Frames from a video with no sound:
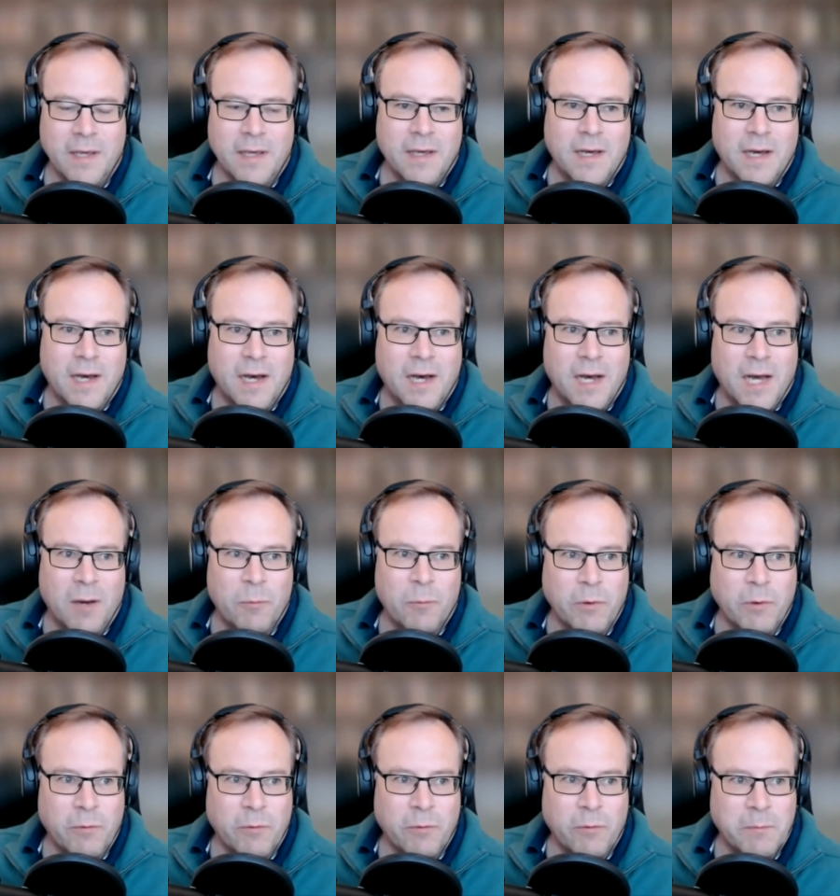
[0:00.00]
Uh, and we were
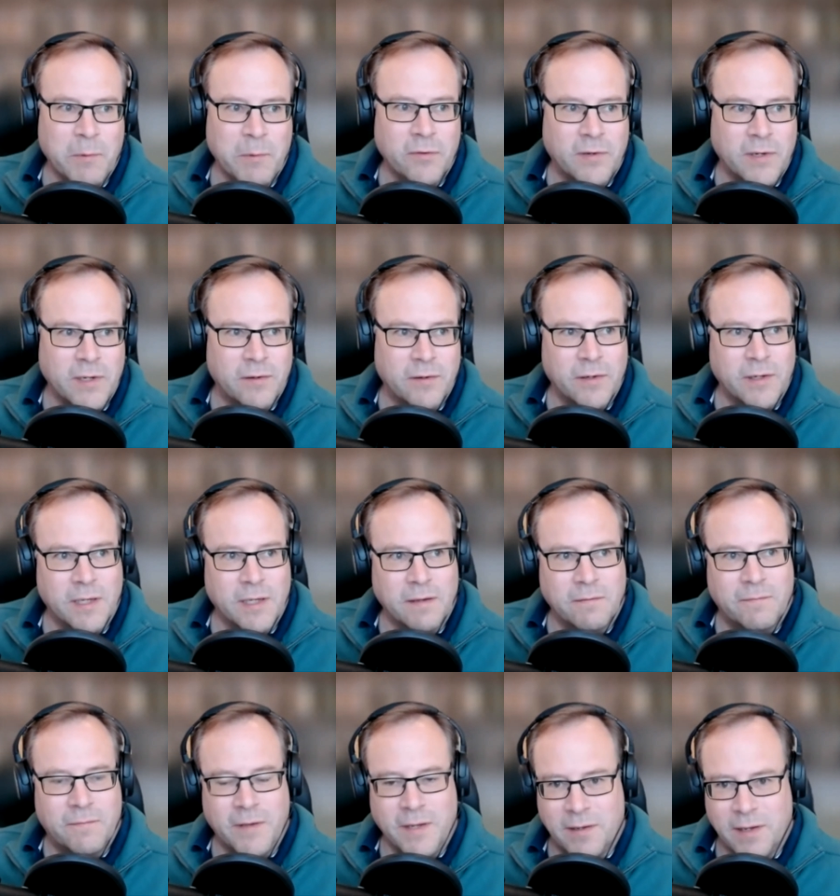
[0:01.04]
mostly doing
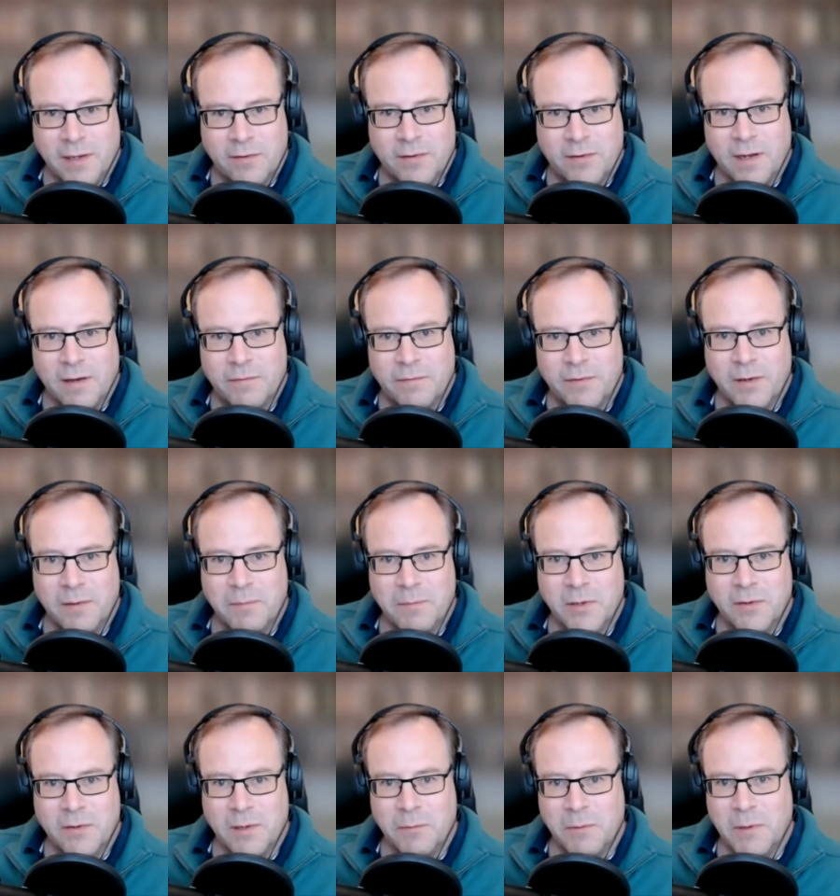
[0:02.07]
fintech stuff, so mostly
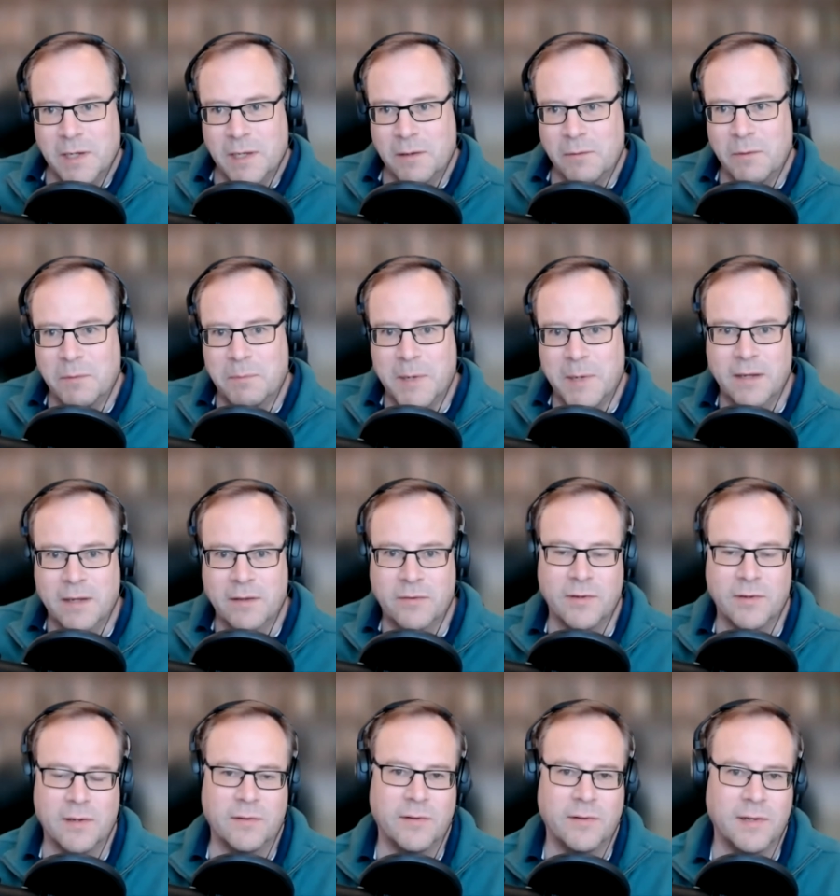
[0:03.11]
working with banks in the
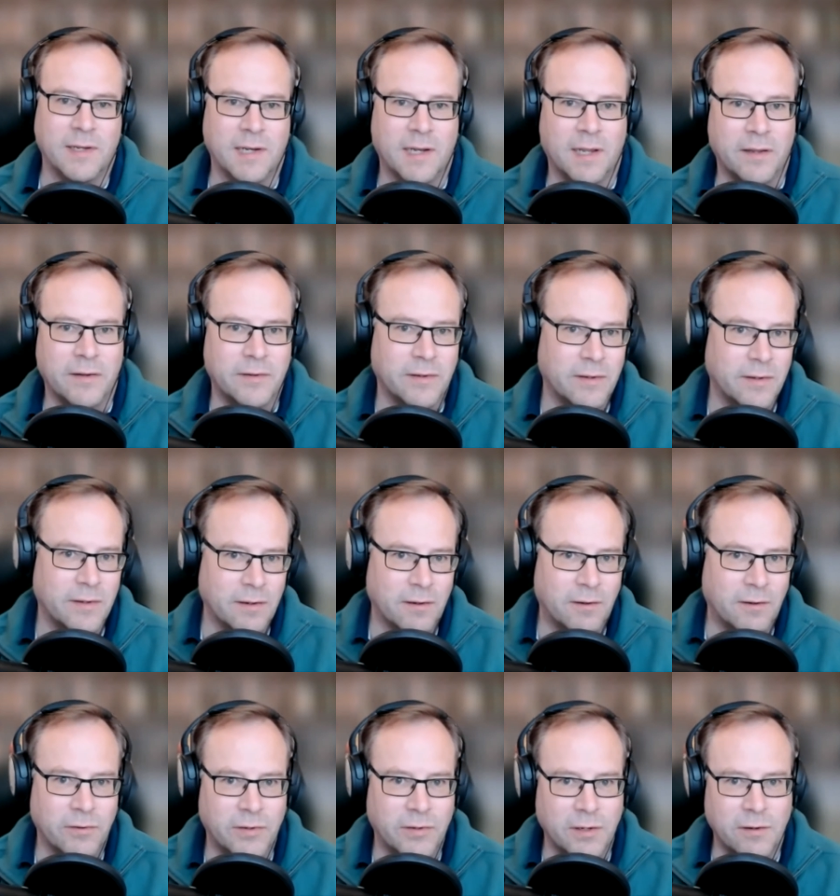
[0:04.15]
City of London and
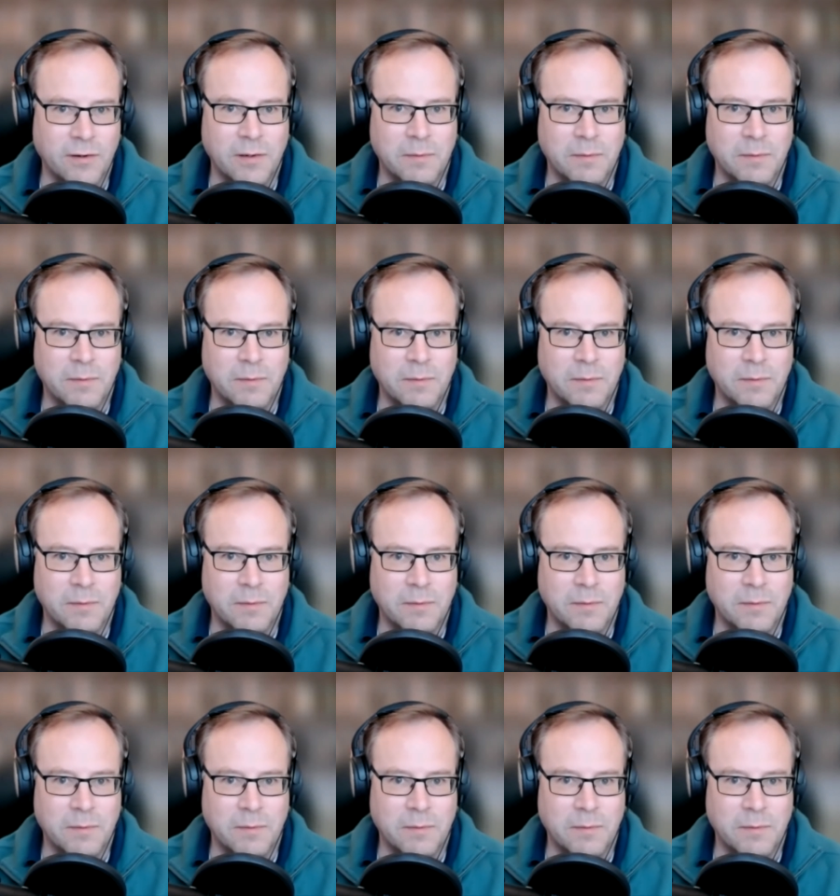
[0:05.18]
across Europe,